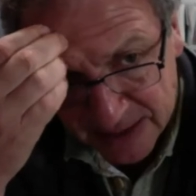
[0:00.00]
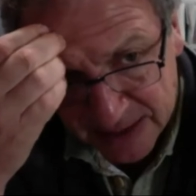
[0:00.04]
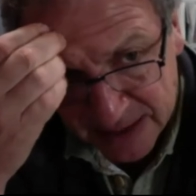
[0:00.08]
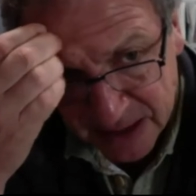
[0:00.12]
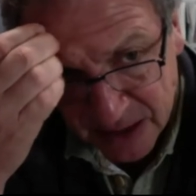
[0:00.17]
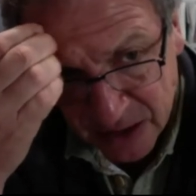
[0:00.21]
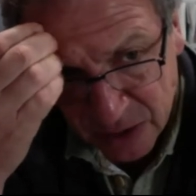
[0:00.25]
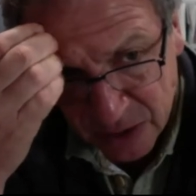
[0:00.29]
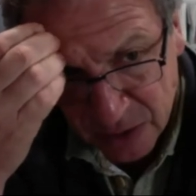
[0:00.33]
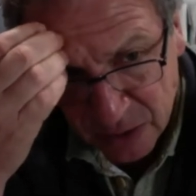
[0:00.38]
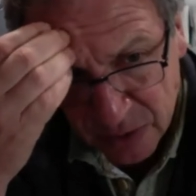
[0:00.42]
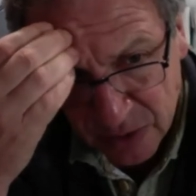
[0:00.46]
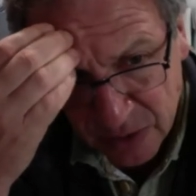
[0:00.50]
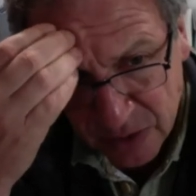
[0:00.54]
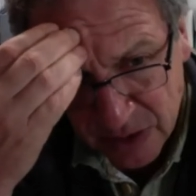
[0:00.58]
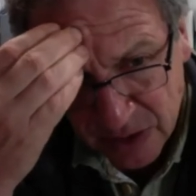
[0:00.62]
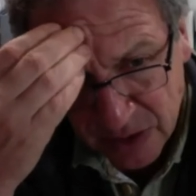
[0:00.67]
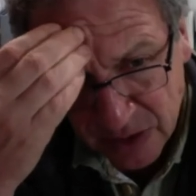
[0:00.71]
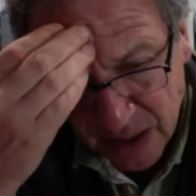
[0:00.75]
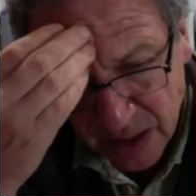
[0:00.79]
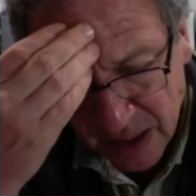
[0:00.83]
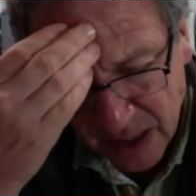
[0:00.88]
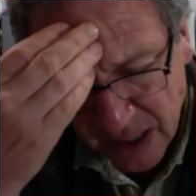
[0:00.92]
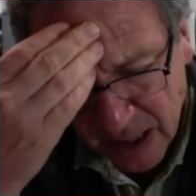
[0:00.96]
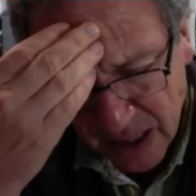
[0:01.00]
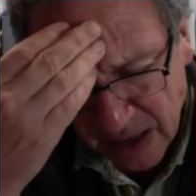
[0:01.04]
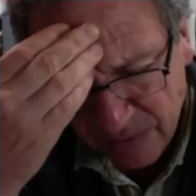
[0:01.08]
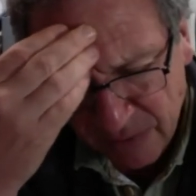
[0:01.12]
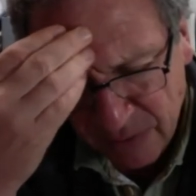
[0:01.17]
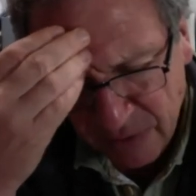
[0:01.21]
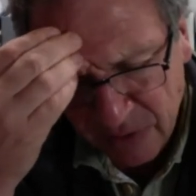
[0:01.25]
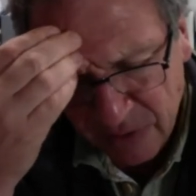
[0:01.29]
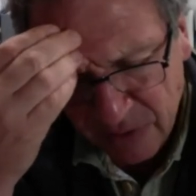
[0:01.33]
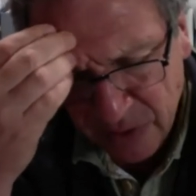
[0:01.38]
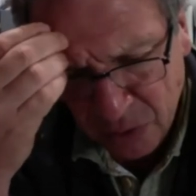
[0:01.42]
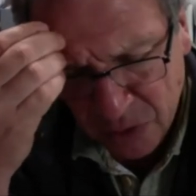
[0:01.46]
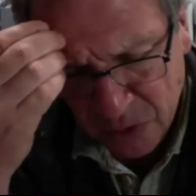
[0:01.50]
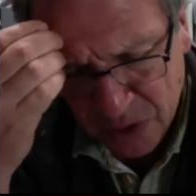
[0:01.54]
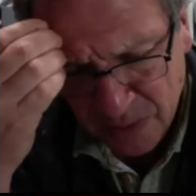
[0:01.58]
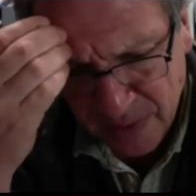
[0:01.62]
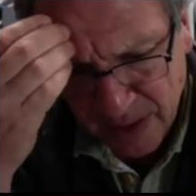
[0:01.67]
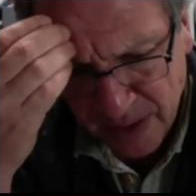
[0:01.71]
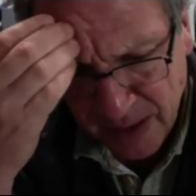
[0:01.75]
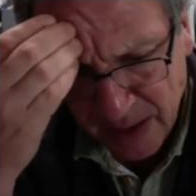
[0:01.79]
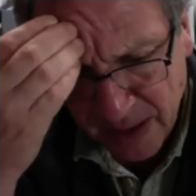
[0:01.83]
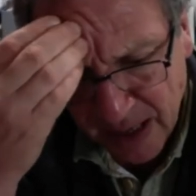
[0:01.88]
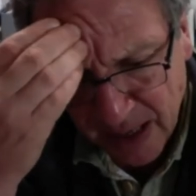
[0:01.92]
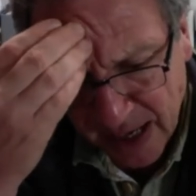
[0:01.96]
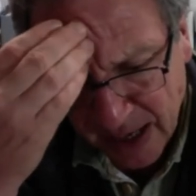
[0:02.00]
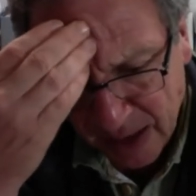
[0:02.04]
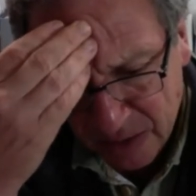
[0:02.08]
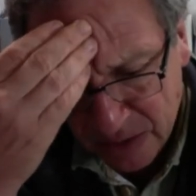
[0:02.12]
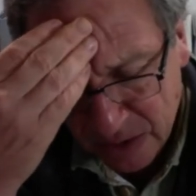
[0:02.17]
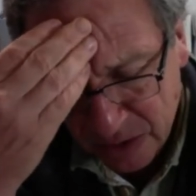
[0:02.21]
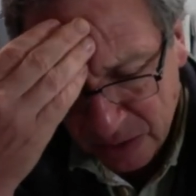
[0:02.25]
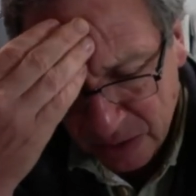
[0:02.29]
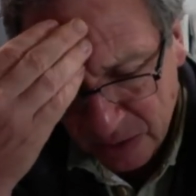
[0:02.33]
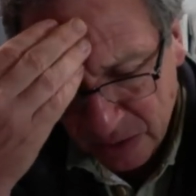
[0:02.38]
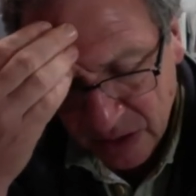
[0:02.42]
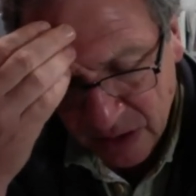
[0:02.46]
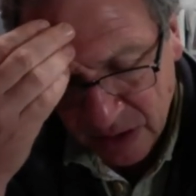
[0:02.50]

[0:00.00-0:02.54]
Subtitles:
So have you thought about how to